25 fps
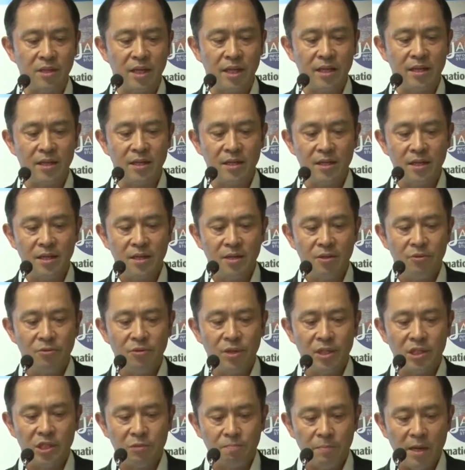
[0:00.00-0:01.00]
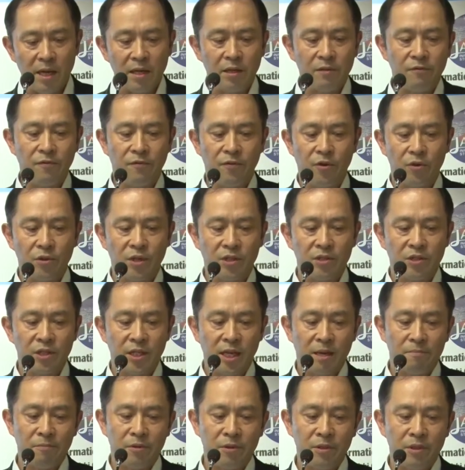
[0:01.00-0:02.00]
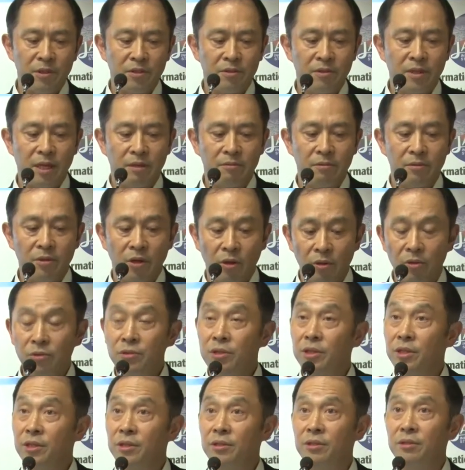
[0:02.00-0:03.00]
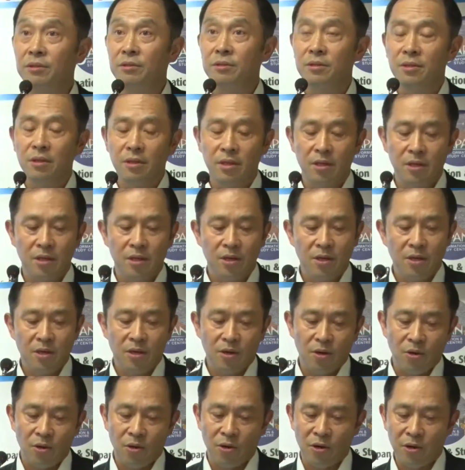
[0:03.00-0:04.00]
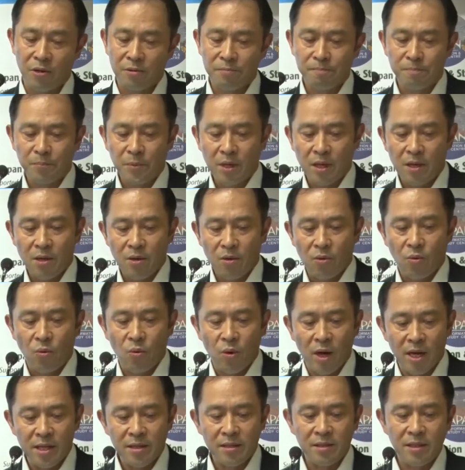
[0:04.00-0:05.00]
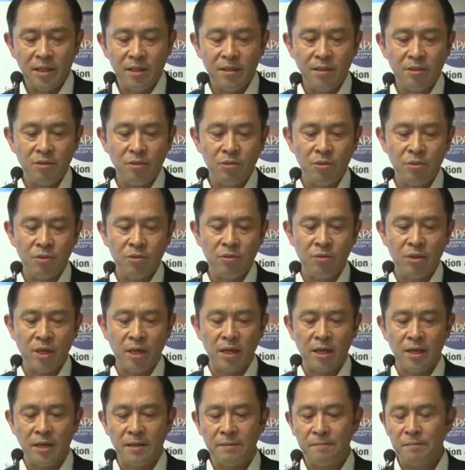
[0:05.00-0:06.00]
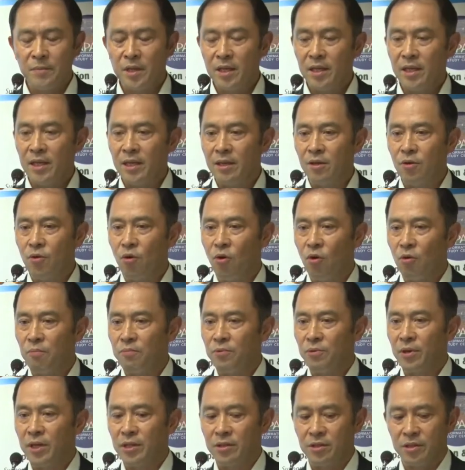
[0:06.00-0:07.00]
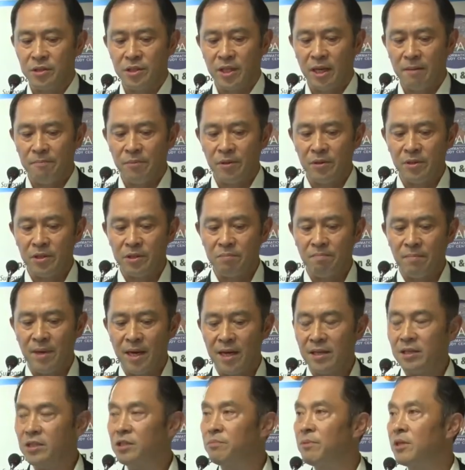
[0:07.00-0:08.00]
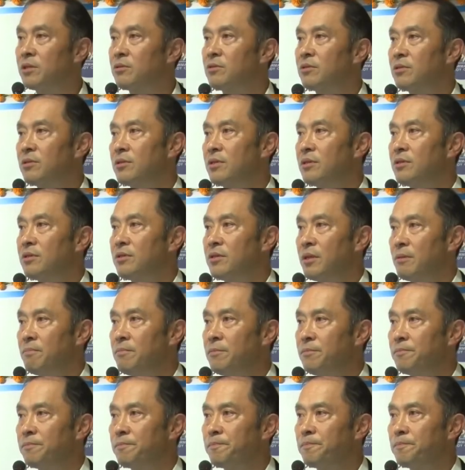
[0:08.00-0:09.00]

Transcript: like respect for Japanese technologies or wanting to uh, incorporate the Japanese management system